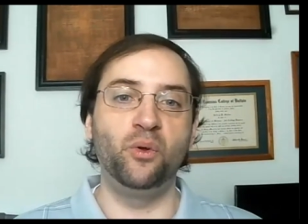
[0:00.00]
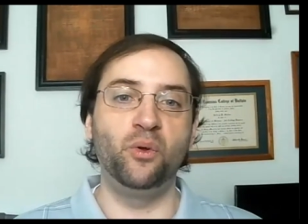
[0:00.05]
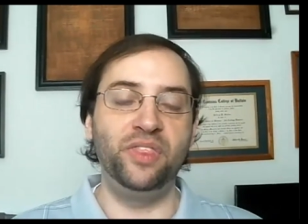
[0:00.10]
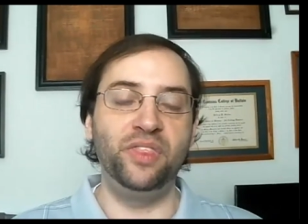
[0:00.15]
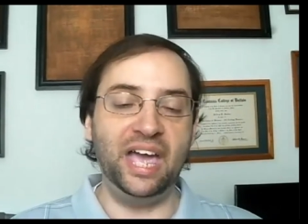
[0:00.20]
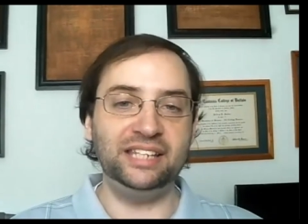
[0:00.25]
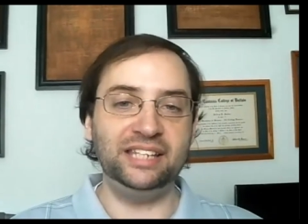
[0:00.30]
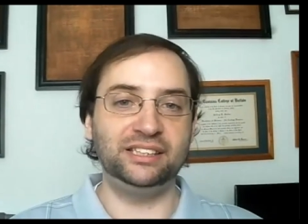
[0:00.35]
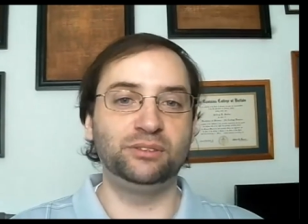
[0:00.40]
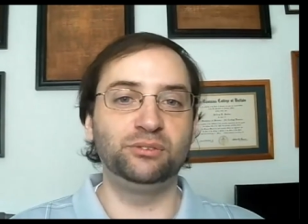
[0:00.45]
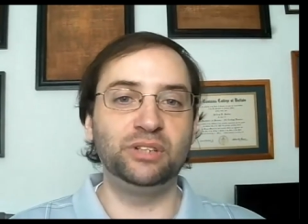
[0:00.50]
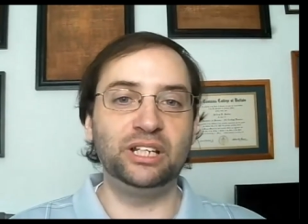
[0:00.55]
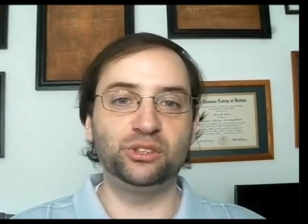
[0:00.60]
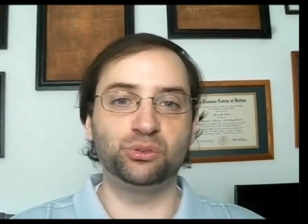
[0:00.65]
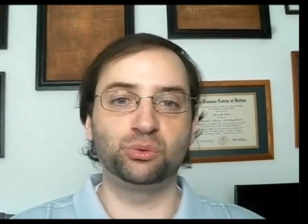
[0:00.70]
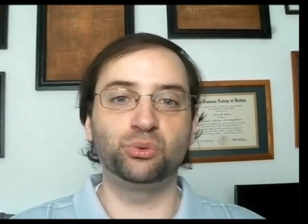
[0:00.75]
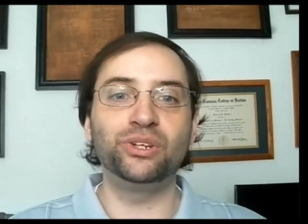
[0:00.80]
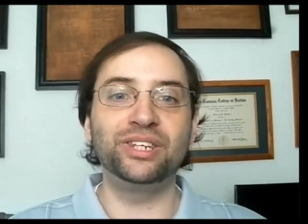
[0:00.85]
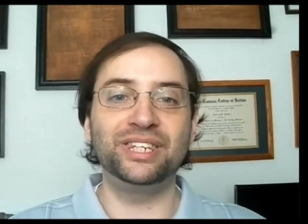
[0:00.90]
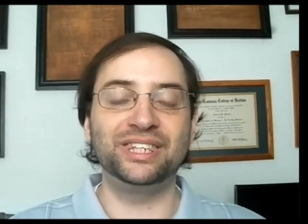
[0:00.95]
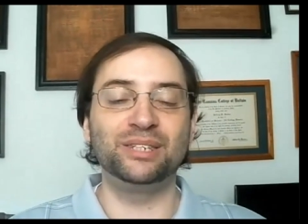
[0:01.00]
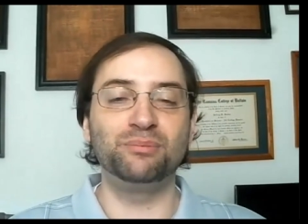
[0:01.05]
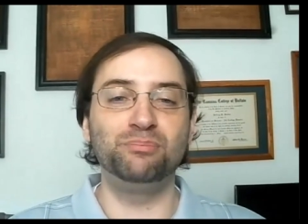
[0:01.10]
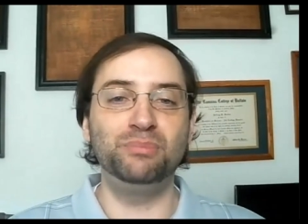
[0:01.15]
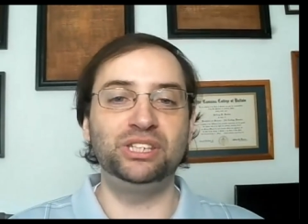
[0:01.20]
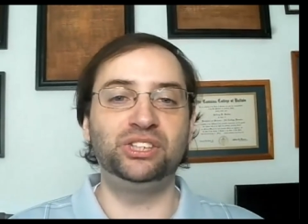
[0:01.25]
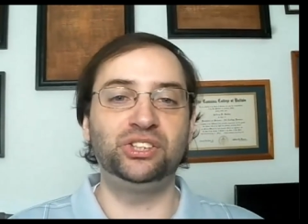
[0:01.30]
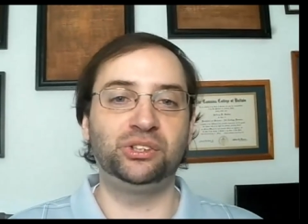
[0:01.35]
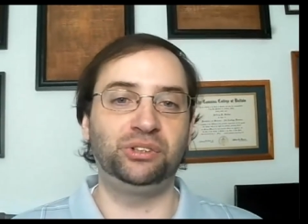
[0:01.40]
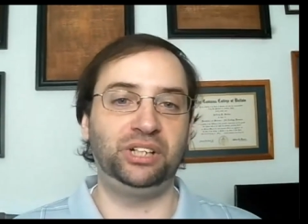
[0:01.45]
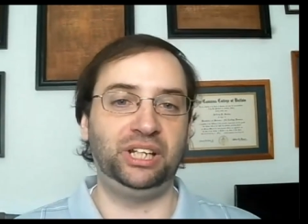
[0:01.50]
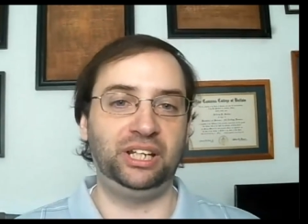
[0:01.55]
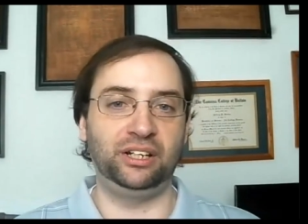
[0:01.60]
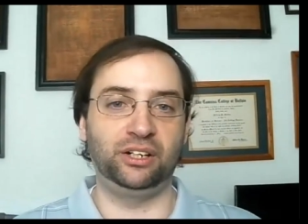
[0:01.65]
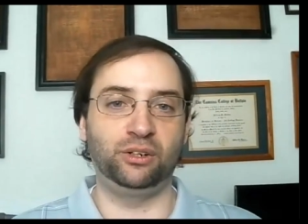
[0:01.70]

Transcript: That's that's really the mystery here.